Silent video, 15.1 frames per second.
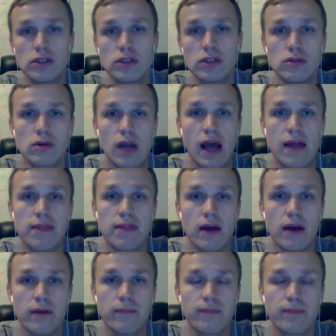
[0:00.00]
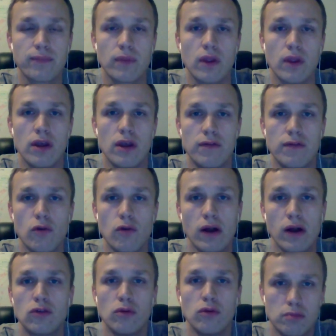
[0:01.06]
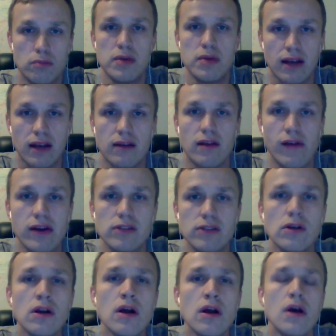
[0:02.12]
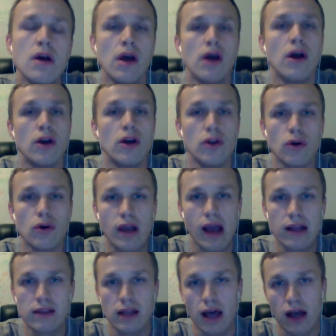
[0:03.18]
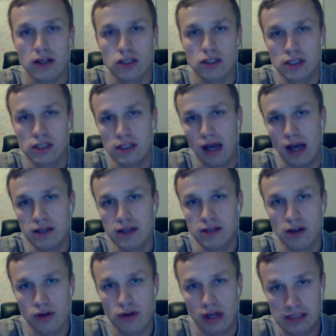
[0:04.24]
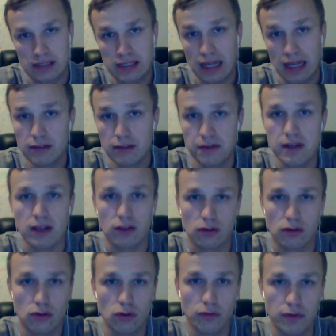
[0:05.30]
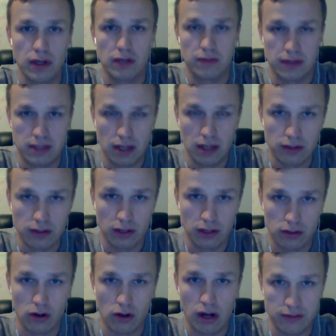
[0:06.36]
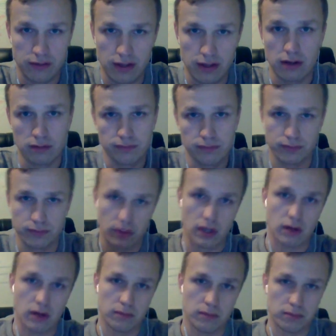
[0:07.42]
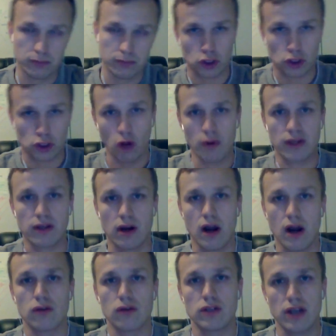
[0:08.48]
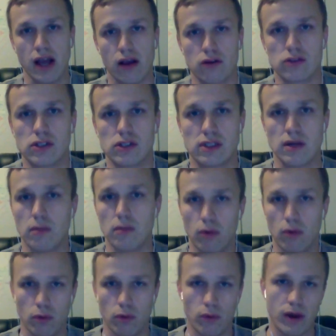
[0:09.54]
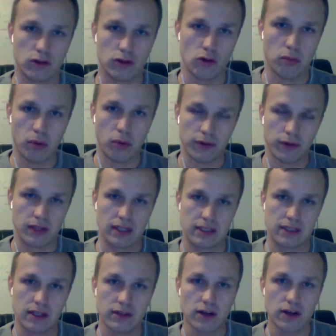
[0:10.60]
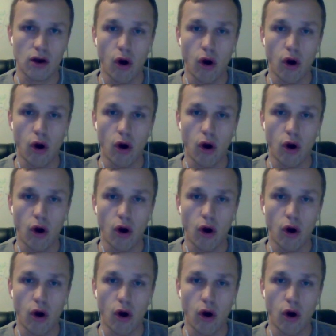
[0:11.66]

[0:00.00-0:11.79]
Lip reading: You can, if you want to be an investor, you can actually either you can send fiat to fiat facilitator and then show it around in ecosystem where to put it, etc.